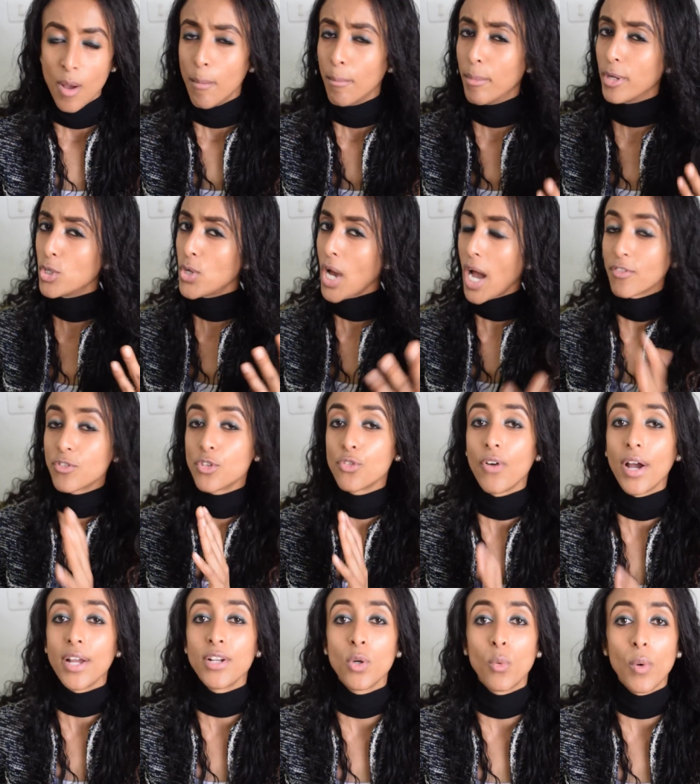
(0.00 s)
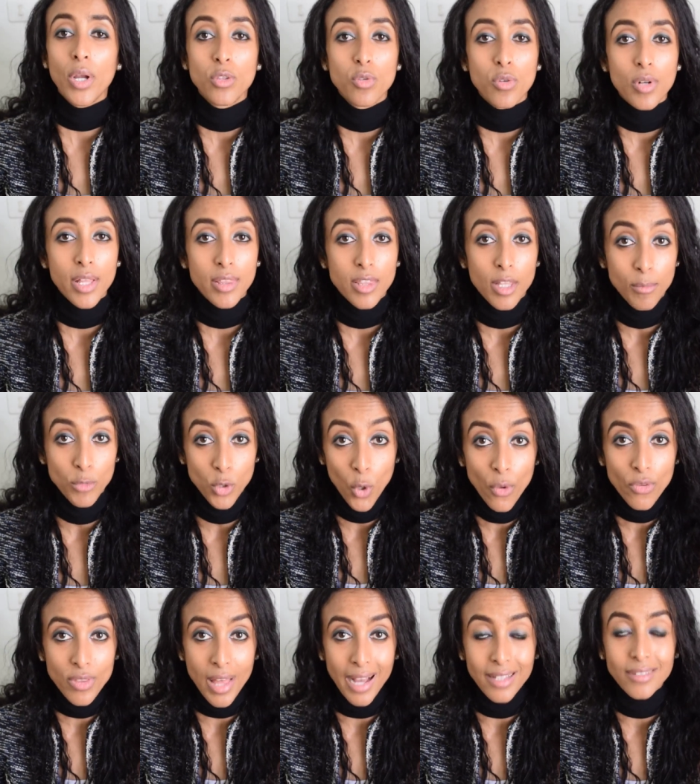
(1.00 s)
But you have to find a way to let them
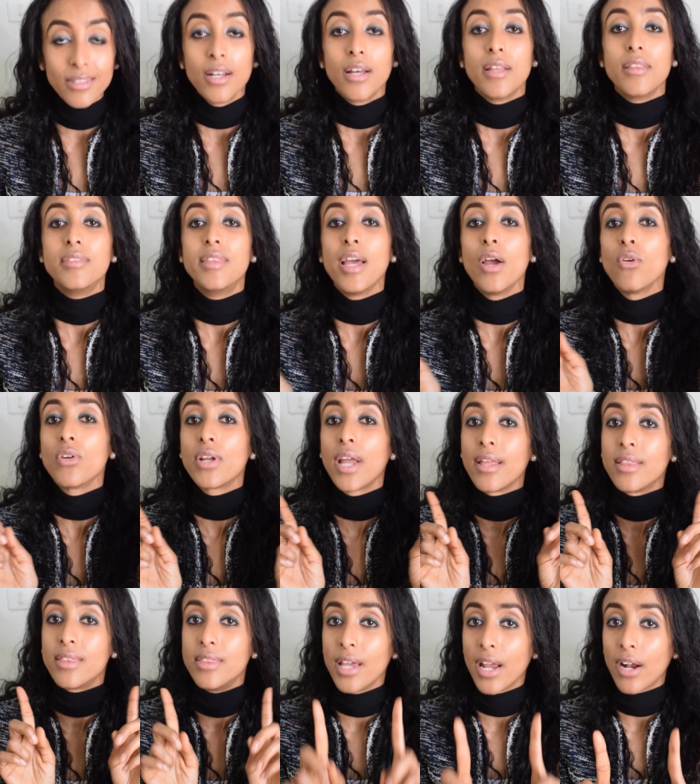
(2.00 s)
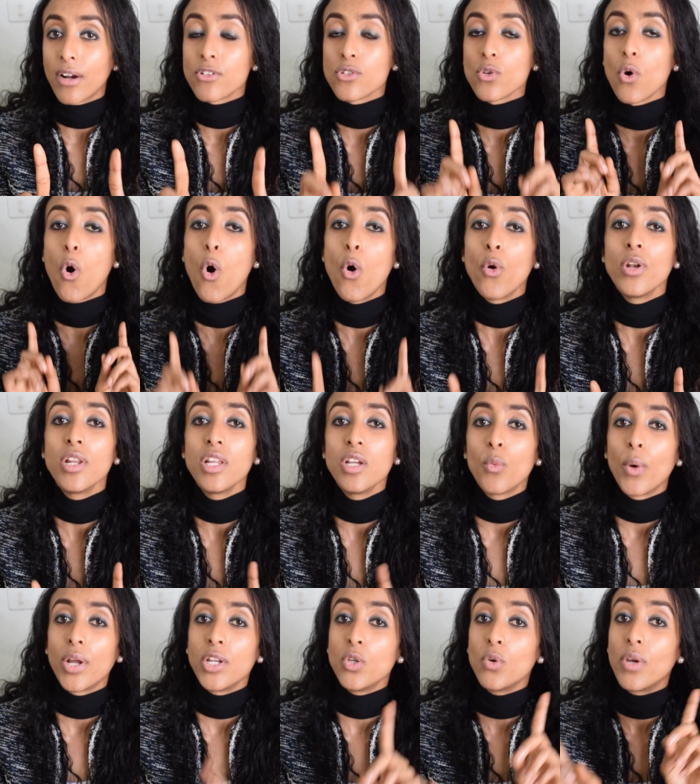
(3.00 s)
know that they'll get theirs only
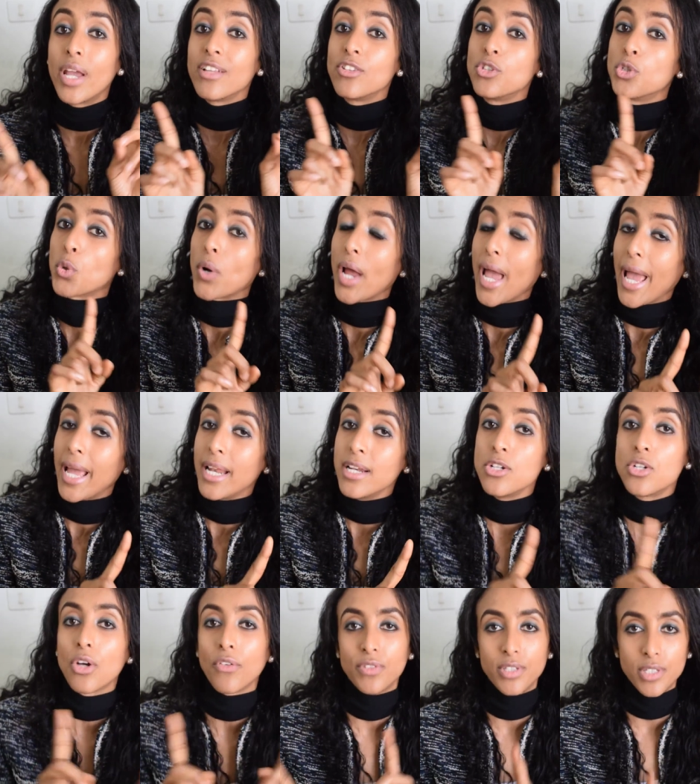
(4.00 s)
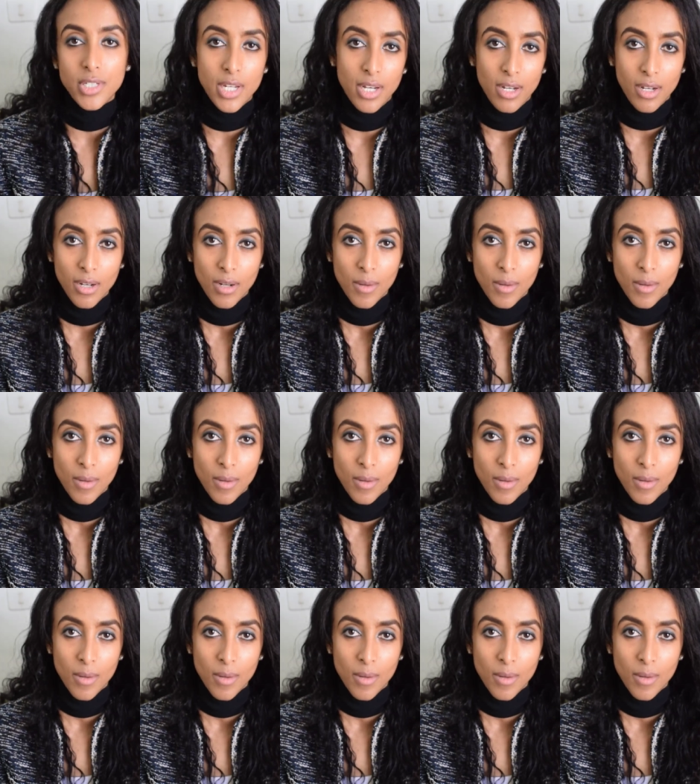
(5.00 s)
when you get your end of the deal.